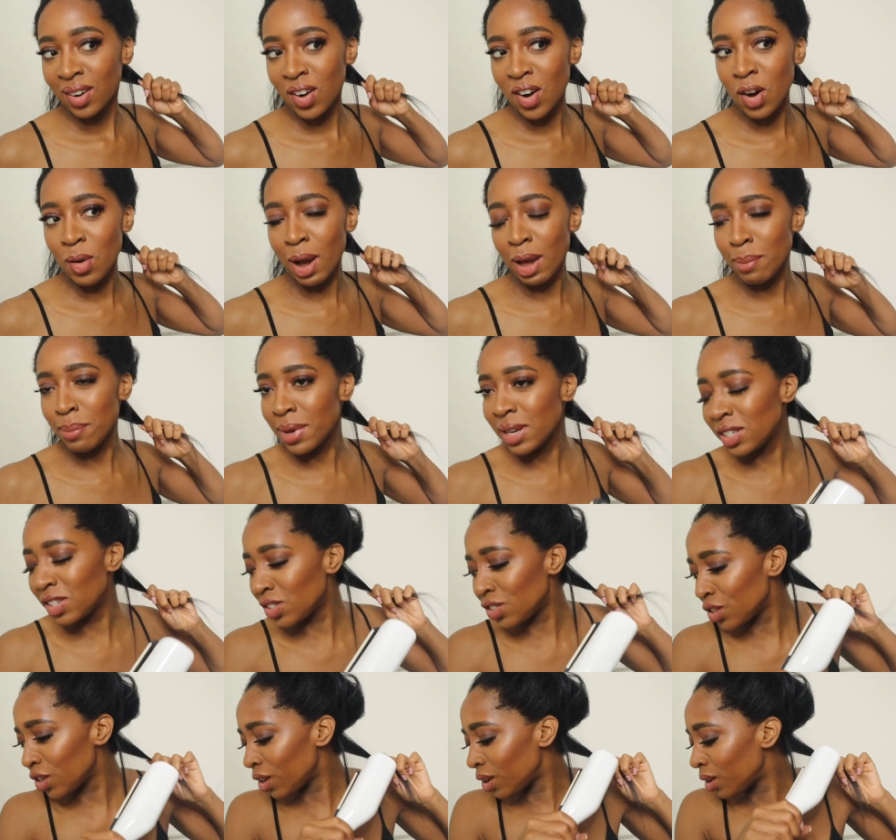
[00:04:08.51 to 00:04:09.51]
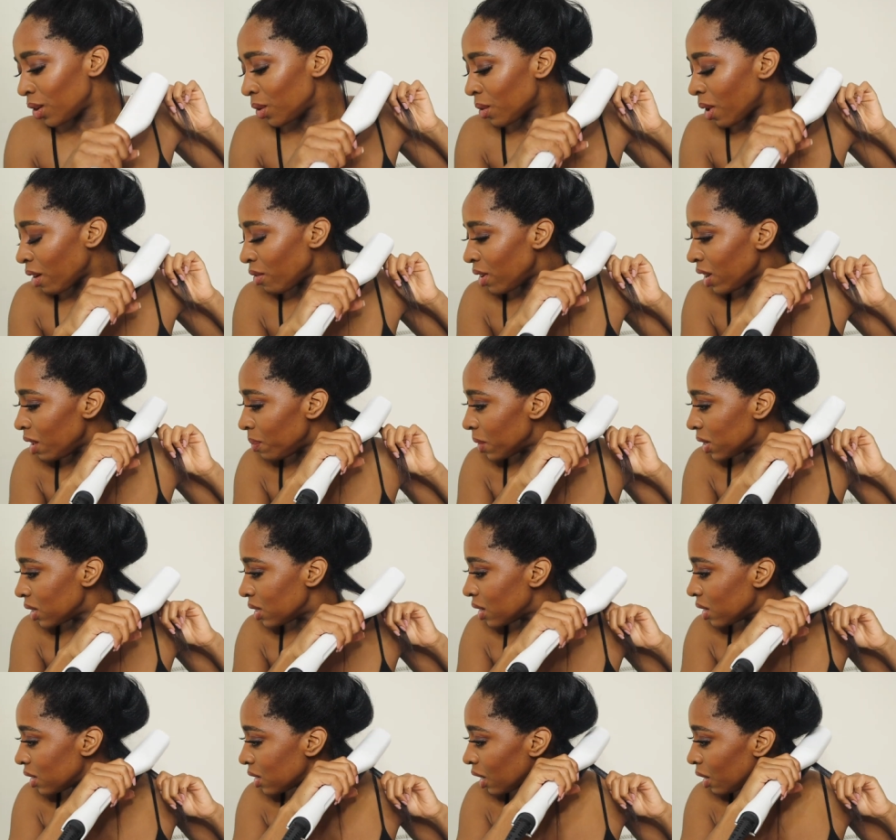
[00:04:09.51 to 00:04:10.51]
Oh, I missed you. I really
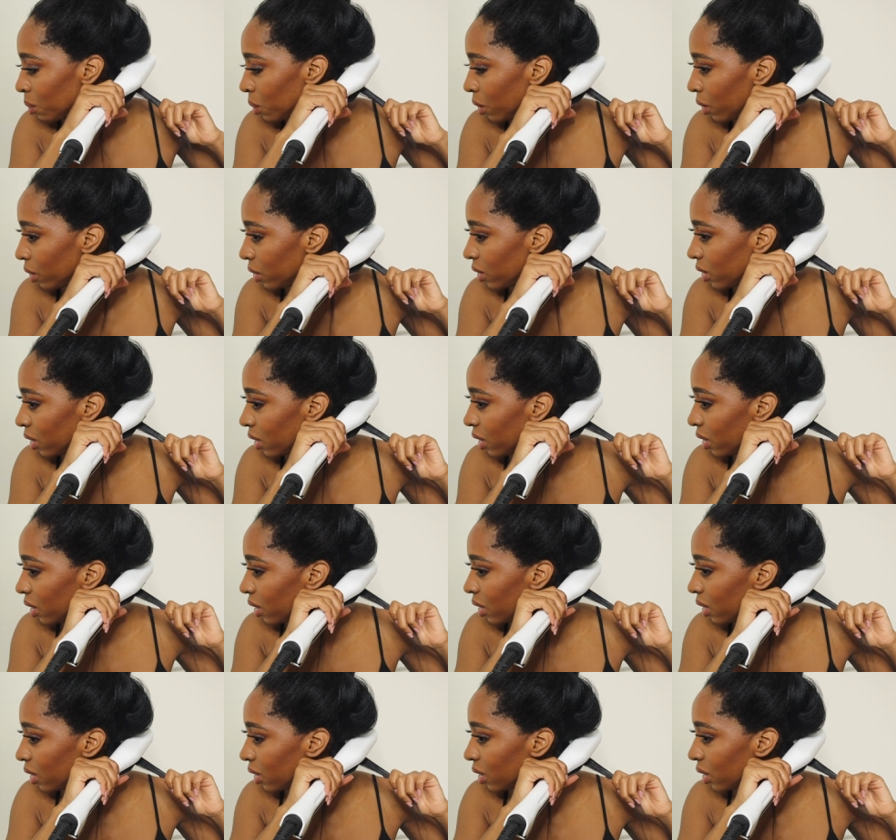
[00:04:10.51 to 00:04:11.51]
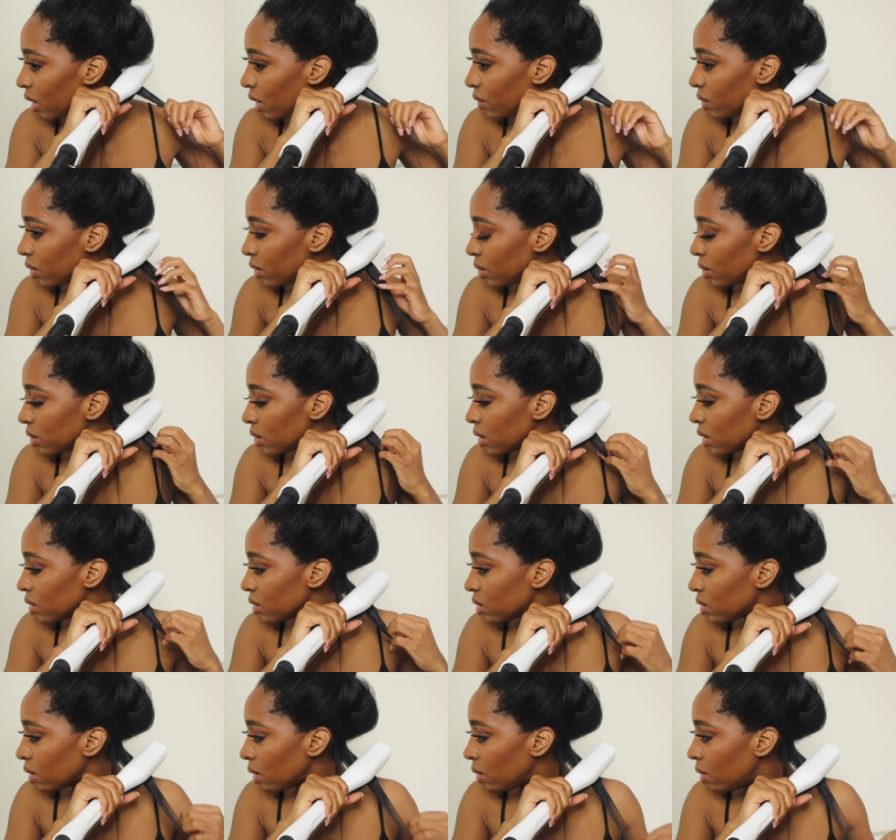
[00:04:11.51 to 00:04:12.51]
missed this depot. I haven't used it in
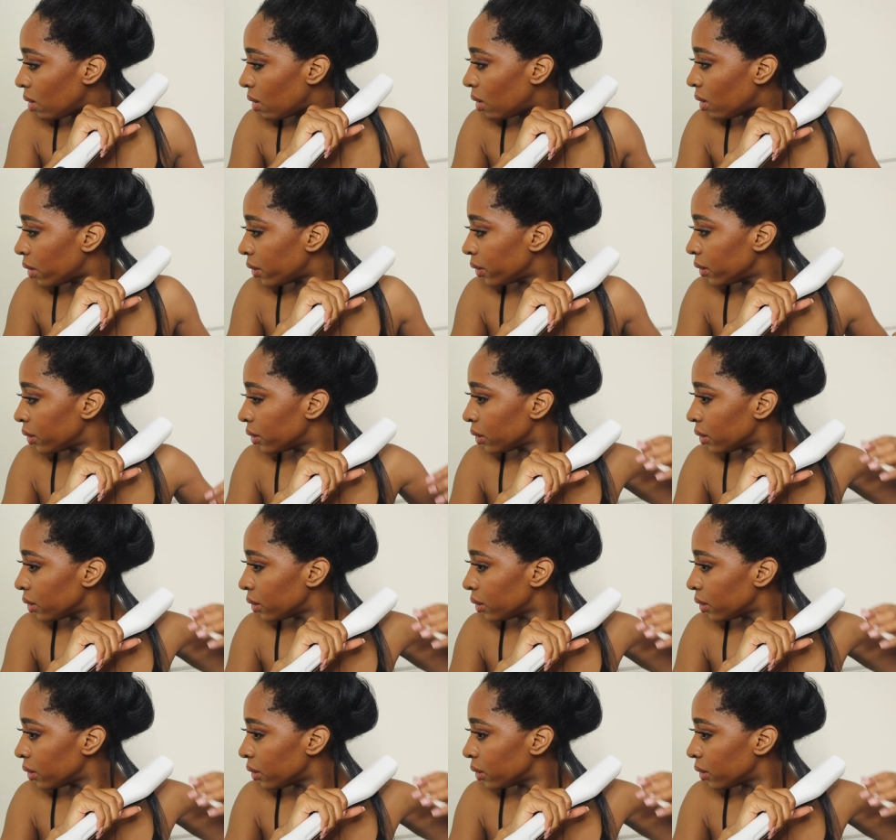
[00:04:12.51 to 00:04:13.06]
so long.